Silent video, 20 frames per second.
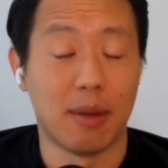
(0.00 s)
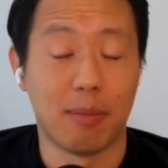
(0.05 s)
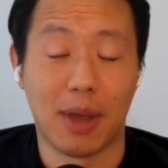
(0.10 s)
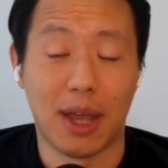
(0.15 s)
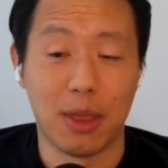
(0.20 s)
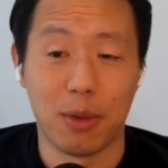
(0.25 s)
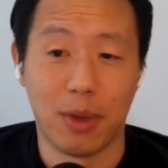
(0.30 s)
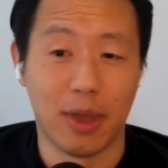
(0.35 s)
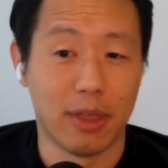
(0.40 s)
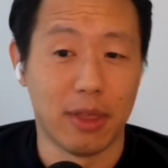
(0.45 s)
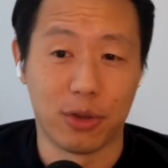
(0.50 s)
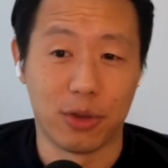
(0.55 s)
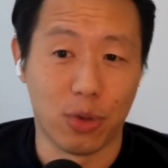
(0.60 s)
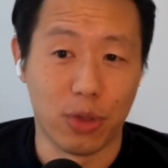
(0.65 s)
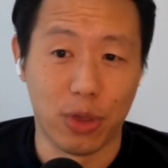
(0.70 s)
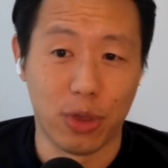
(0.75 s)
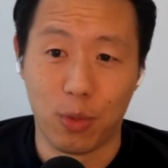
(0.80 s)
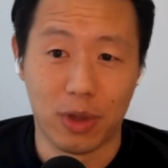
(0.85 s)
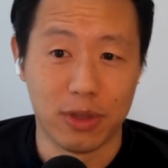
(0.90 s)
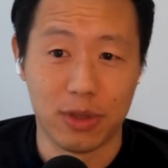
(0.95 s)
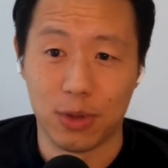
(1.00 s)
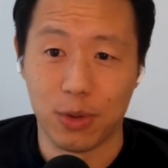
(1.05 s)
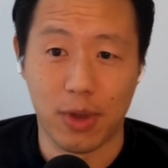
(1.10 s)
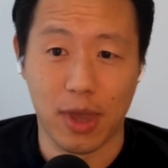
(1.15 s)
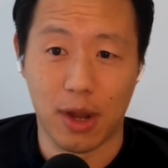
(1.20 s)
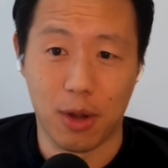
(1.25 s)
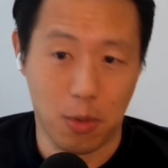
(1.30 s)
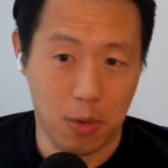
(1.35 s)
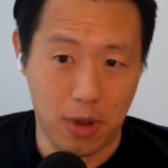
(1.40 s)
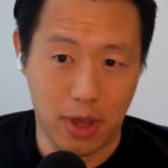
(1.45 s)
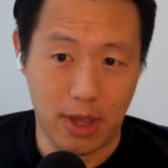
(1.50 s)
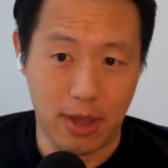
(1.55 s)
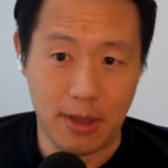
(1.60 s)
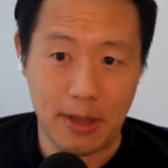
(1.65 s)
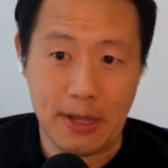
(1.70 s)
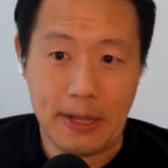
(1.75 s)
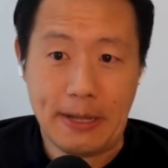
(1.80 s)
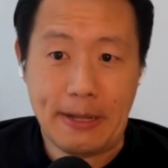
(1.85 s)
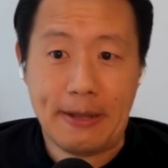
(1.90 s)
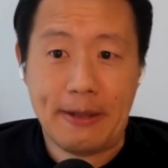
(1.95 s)
And by the way, there's only one Hsu Ken Ui.
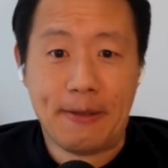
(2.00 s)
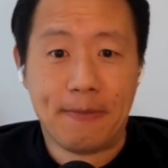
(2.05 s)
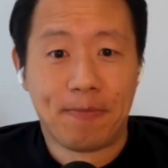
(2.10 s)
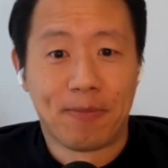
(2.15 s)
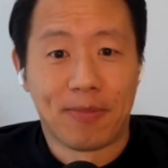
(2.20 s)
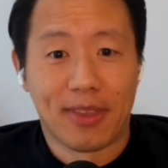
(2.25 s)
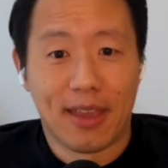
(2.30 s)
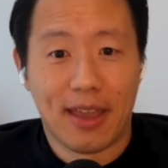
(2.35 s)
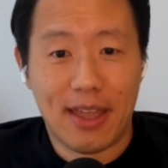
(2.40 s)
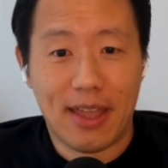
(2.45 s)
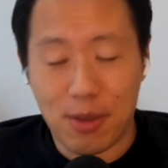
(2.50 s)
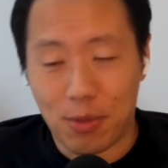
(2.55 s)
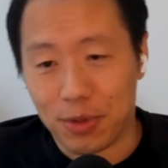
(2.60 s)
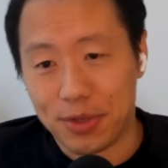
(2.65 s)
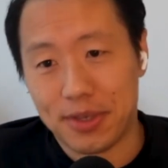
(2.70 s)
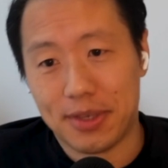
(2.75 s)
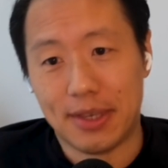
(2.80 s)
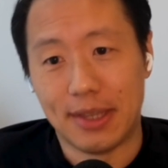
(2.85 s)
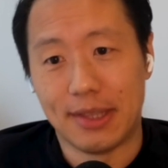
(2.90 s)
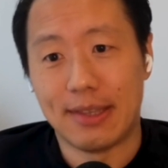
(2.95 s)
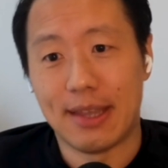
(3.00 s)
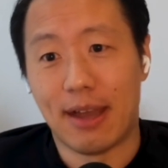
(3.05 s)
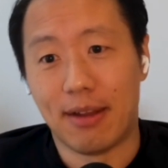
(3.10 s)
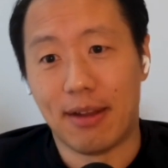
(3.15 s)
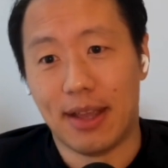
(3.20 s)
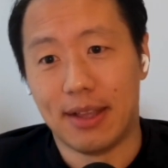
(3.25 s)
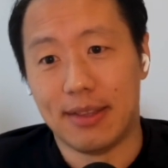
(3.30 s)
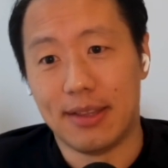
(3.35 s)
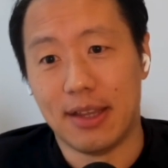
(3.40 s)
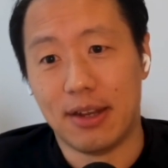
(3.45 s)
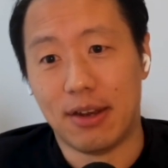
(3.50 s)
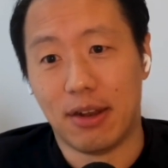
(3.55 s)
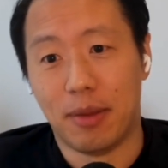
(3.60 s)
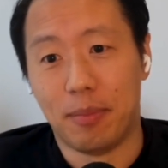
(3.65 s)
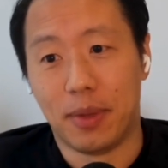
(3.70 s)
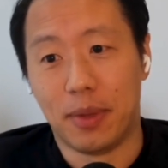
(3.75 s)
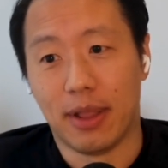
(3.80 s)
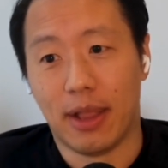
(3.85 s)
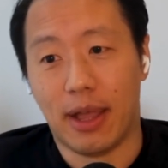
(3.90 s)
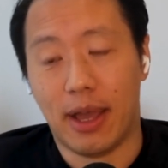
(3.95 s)
And they will sit down at dinner and
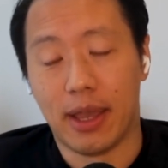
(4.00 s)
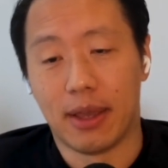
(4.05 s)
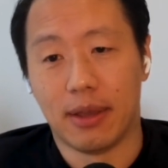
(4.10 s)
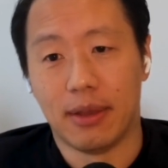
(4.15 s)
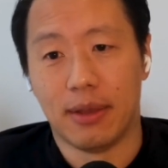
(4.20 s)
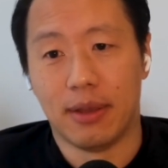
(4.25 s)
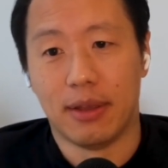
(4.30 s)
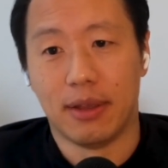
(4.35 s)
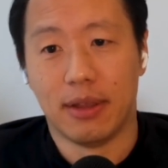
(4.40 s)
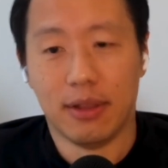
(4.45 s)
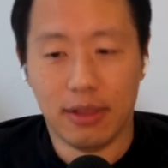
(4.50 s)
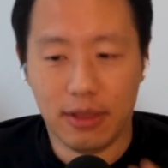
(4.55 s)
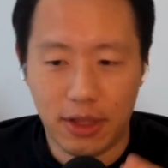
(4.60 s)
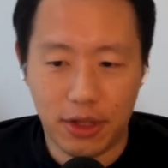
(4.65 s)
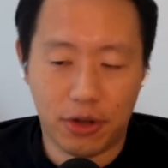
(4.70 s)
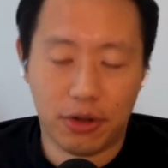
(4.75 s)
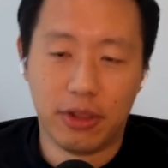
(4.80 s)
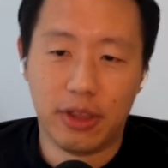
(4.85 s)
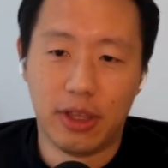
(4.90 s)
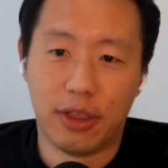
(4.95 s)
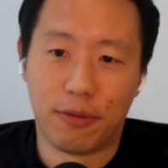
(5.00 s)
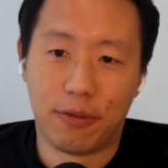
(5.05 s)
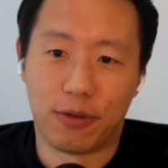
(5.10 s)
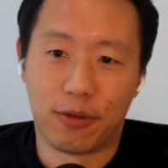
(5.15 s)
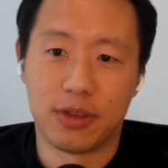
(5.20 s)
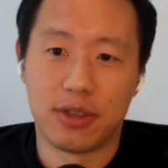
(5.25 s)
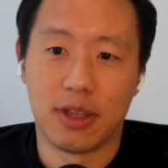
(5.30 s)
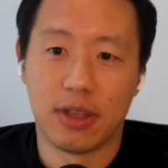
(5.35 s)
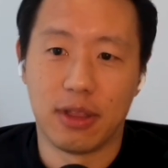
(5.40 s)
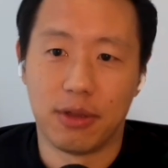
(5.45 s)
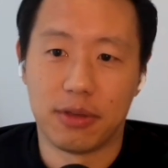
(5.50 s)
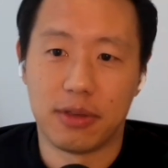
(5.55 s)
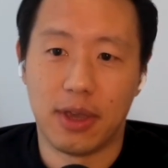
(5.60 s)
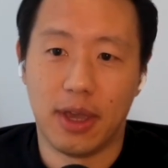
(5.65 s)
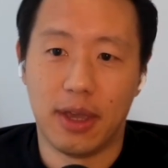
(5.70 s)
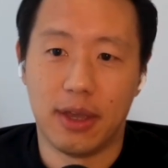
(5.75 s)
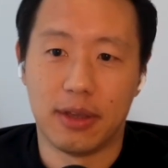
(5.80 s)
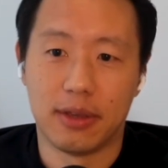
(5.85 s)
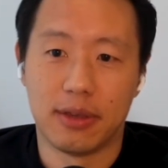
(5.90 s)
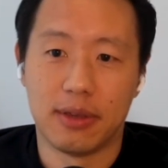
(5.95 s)
be like, literally the first thing they'll
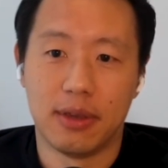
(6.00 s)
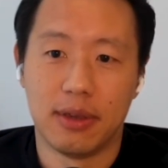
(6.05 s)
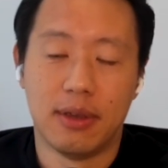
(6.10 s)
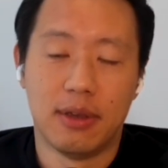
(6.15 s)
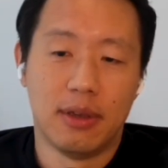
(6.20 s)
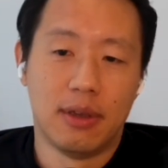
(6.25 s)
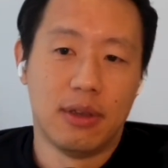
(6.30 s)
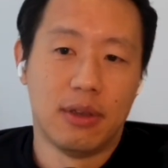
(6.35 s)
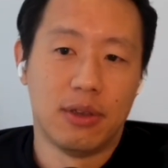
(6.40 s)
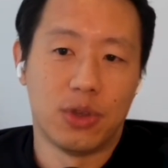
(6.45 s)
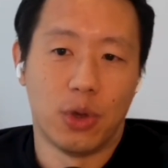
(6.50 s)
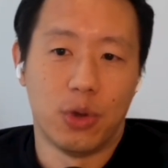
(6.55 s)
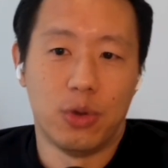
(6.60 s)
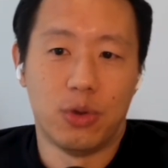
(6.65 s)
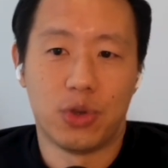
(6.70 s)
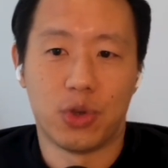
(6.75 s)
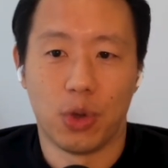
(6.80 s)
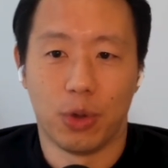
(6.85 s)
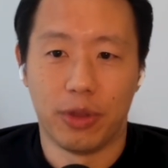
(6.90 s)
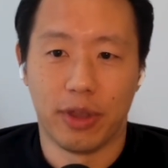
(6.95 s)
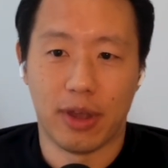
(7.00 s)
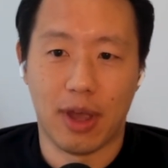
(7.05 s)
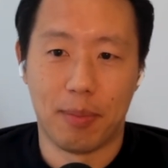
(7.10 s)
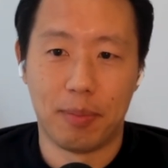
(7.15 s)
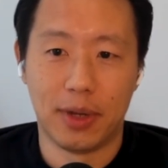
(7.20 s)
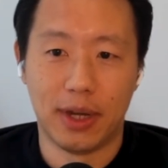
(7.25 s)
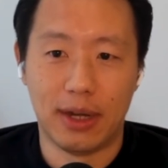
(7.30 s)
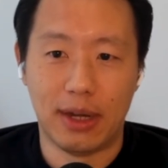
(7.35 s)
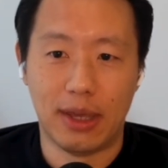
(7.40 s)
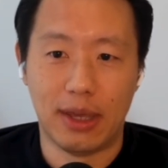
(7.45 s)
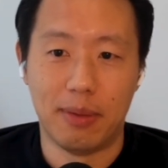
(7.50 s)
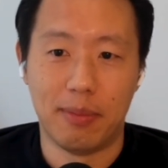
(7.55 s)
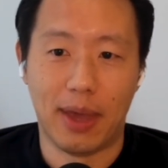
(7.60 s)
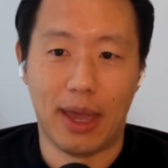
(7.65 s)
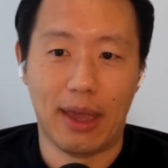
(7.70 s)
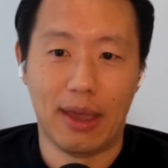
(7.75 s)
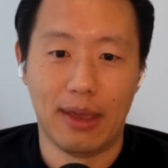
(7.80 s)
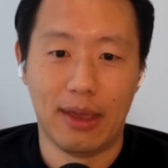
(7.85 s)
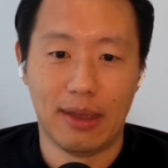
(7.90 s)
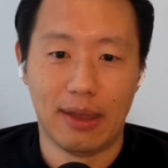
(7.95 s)
say is, so you sold the company to eBay.
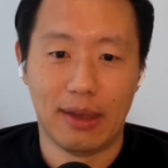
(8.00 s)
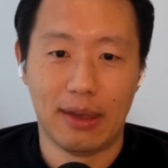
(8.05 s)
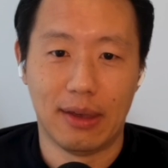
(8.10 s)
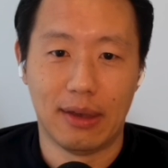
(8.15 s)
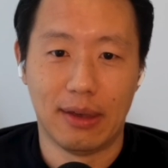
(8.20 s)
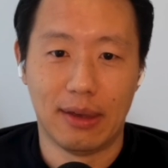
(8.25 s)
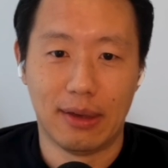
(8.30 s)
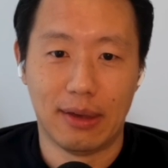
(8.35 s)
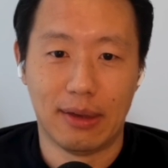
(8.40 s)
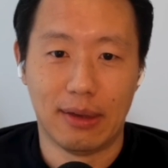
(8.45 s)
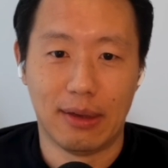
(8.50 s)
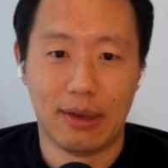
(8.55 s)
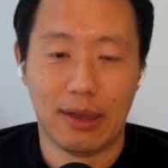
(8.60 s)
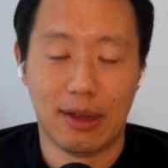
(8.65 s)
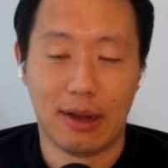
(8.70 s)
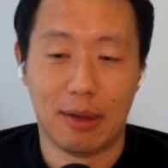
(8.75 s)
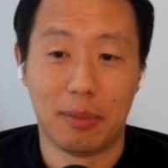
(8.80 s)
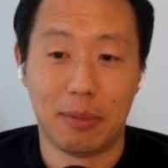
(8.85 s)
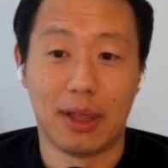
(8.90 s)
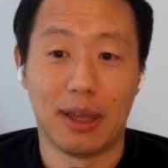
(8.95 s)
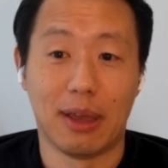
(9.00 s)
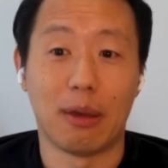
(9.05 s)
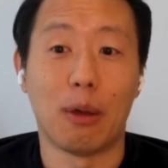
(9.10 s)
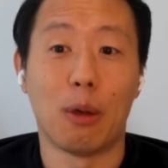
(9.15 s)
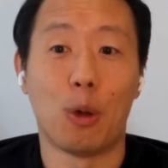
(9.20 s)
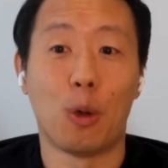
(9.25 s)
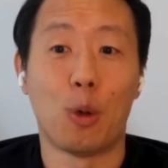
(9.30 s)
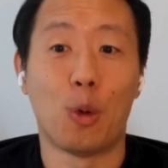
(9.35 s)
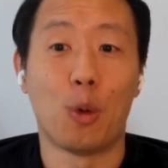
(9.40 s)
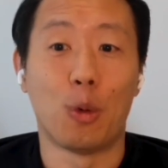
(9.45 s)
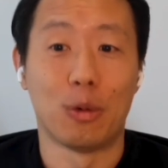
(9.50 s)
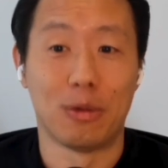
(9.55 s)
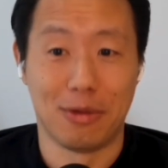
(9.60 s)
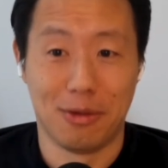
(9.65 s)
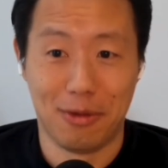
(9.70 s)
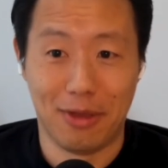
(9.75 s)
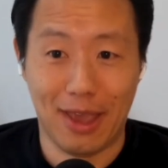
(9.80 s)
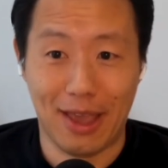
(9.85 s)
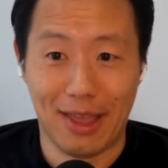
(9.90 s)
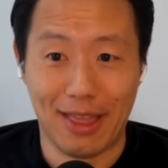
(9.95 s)
And I'll be like, oh,
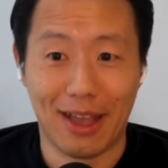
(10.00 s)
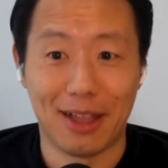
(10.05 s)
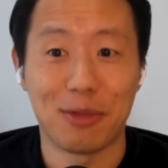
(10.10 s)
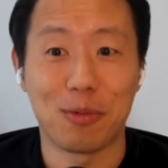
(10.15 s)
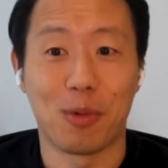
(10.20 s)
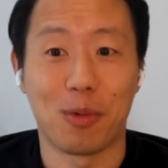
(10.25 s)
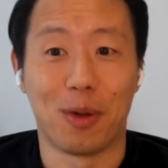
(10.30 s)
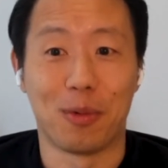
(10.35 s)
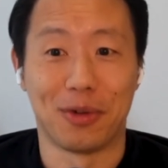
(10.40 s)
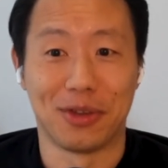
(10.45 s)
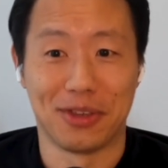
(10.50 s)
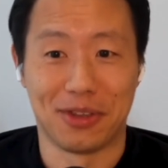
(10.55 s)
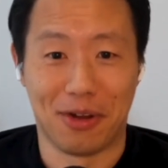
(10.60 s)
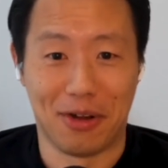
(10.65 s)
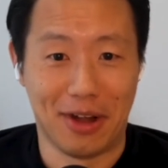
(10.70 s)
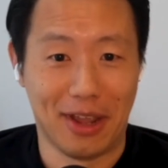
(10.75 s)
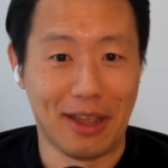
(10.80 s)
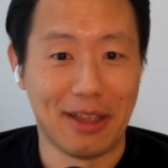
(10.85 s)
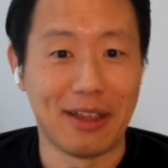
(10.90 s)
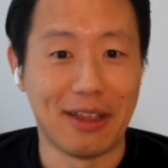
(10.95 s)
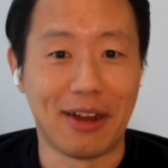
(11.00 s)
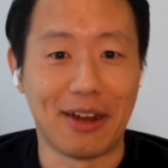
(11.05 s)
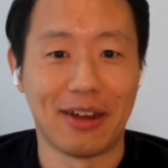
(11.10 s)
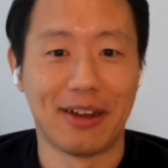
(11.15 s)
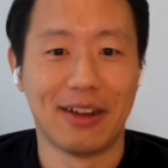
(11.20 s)
okay, that's where we're starting here.